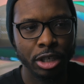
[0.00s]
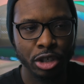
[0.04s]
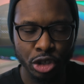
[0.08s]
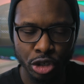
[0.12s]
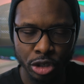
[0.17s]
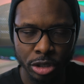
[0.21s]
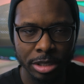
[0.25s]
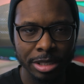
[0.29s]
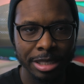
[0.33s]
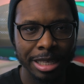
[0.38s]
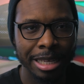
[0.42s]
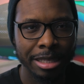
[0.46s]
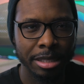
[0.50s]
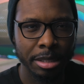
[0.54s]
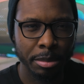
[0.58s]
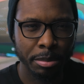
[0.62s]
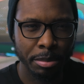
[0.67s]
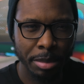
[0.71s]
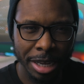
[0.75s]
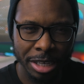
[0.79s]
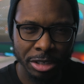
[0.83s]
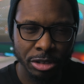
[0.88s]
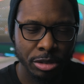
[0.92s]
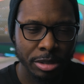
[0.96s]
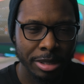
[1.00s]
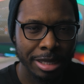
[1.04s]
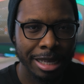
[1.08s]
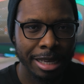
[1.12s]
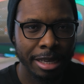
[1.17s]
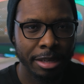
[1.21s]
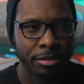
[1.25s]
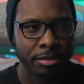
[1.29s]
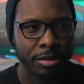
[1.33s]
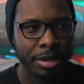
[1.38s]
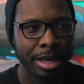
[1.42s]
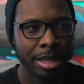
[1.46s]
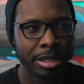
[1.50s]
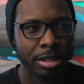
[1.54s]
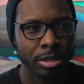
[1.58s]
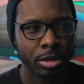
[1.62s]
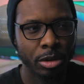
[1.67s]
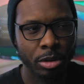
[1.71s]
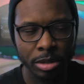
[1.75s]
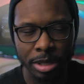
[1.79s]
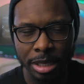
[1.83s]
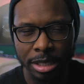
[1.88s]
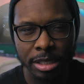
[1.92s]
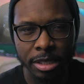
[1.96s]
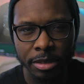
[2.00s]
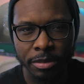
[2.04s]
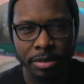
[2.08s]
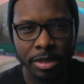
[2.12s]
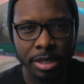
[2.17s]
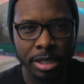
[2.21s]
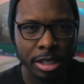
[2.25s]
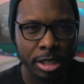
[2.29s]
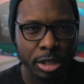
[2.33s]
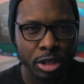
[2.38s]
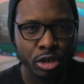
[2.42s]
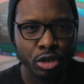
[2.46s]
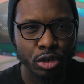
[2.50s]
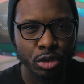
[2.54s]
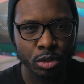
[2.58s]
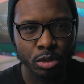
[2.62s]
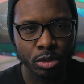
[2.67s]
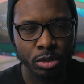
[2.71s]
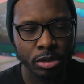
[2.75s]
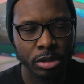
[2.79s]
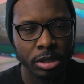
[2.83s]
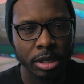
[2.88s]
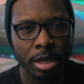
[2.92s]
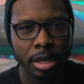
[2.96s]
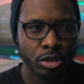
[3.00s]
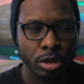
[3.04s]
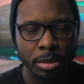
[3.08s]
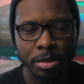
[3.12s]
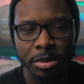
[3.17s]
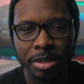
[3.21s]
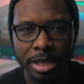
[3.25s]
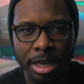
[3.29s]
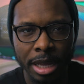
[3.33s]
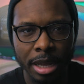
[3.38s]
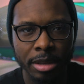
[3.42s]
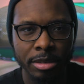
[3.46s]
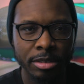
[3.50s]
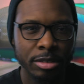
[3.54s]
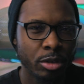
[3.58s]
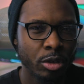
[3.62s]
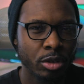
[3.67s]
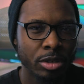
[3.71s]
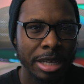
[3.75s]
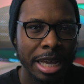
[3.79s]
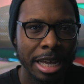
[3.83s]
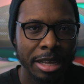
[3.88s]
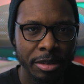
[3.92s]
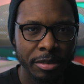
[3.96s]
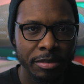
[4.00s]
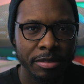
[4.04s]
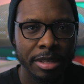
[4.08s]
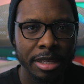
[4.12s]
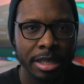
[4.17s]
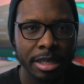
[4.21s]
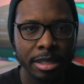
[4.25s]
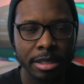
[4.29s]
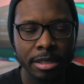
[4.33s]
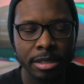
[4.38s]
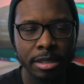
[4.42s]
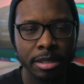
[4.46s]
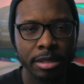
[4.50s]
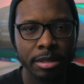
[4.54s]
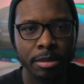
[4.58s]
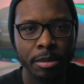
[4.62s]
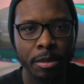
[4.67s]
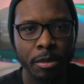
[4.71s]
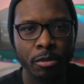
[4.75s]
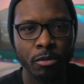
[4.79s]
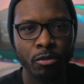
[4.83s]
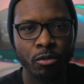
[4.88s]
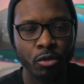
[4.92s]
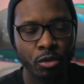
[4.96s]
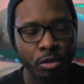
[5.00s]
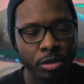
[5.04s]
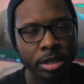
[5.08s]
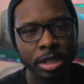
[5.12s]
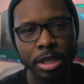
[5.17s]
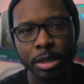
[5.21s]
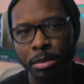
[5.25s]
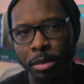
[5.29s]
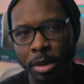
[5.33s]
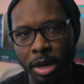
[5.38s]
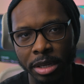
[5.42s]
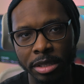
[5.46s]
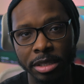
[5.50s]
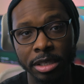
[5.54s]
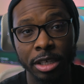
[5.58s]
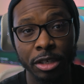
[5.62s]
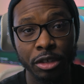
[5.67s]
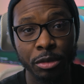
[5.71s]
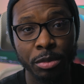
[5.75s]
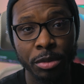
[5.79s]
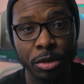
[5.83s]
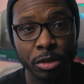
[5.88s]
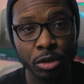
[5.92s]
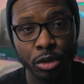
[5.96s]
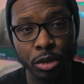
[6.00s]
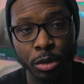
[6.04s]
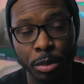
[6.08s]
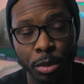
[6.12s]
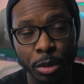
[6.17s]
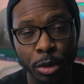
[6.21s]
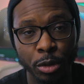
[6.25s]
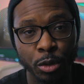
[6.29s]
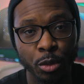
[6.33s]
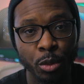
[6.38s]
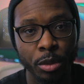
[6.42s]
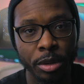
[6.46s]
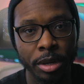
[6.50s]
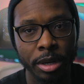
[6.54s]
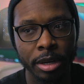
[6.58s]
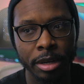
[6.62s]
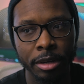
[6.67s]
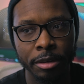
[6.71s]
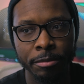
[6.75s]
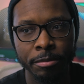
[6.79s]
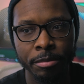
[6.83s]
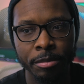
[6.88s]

It's just that the battery life and the connectivity issues, drop sounds, those kind of things really mar the experience to the point where